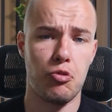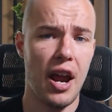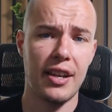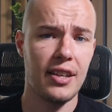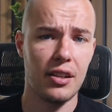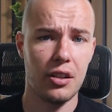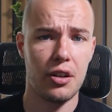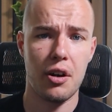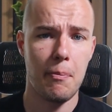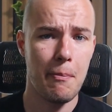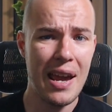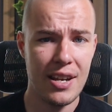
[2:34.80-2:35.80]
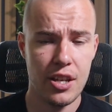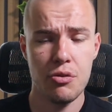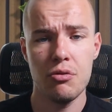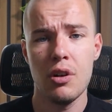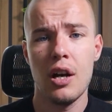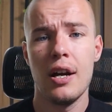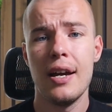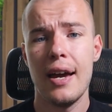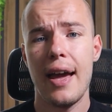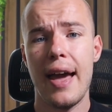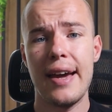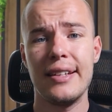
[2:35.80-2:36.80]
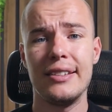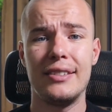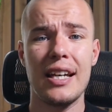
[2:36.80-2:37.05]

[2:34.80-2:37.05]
regular menu, and